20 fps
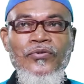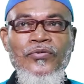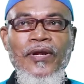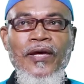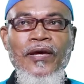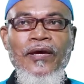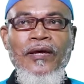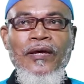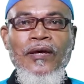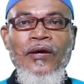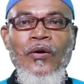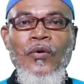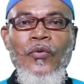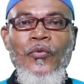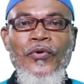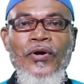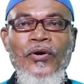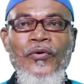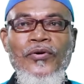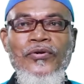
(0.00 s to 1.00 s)
Today,
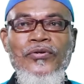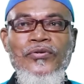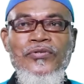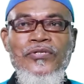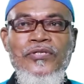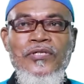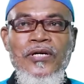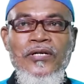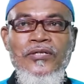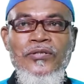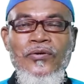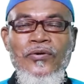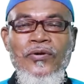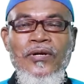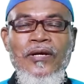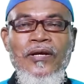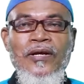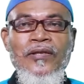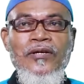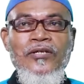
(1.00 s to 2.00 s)
we are going to start
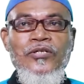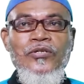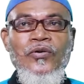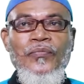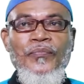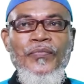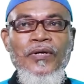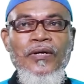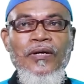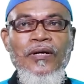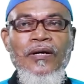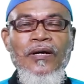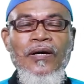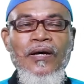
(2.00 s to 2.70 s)
on another topic